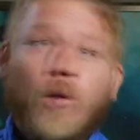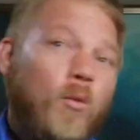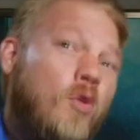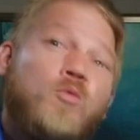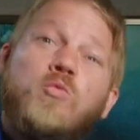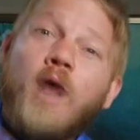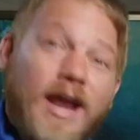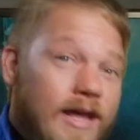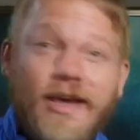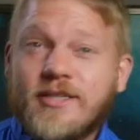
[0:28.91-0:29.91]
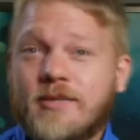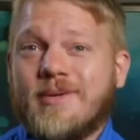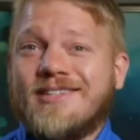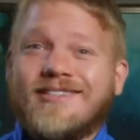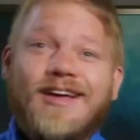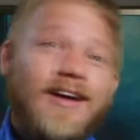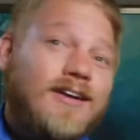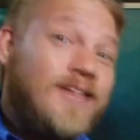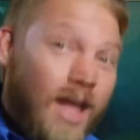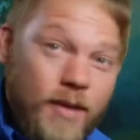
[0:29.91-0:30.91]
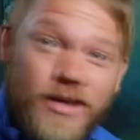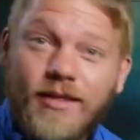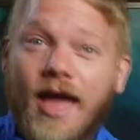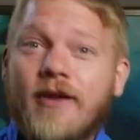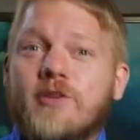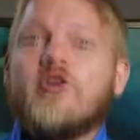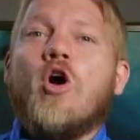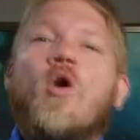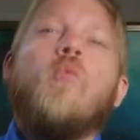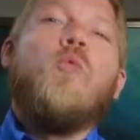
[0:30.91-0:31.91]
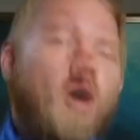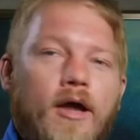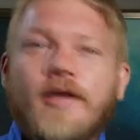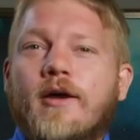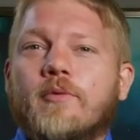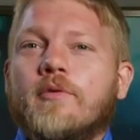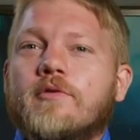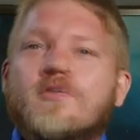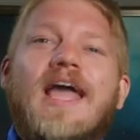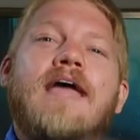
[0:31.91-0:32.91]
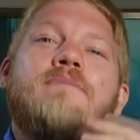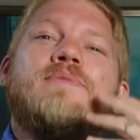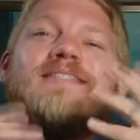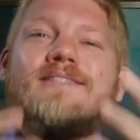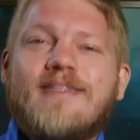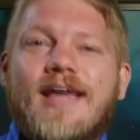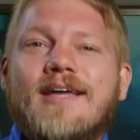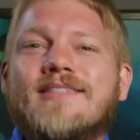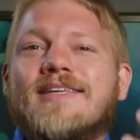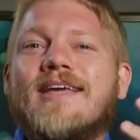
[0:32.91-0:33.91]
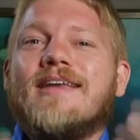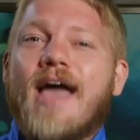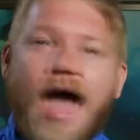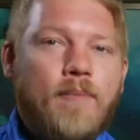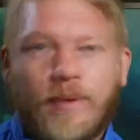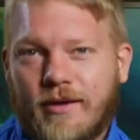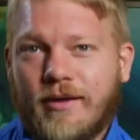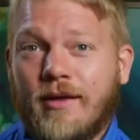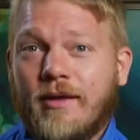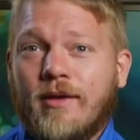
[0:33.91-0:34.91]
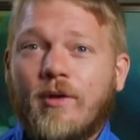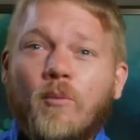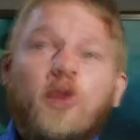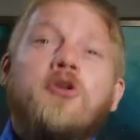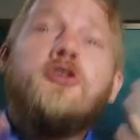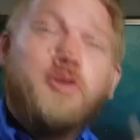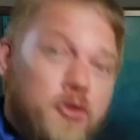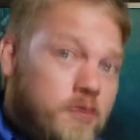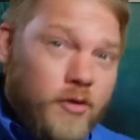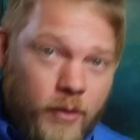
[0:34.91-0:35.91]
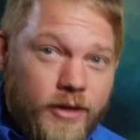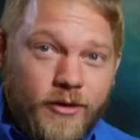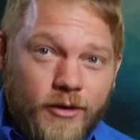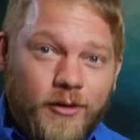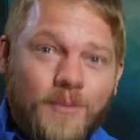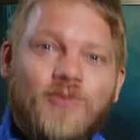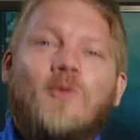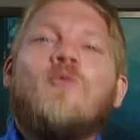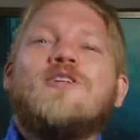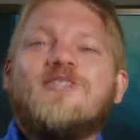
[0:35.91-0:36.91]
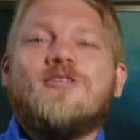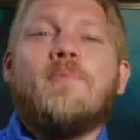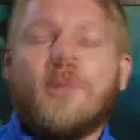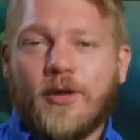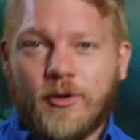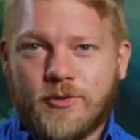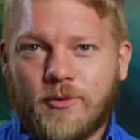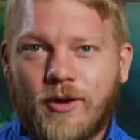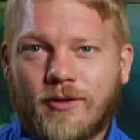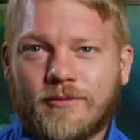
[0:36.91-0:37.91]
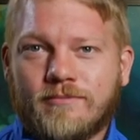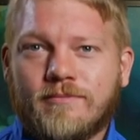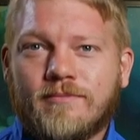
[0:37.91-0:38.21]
We're writing estimates, climbing ladders, walking on roofs, and mistakes can happen. What are you going to do when something goes wrong?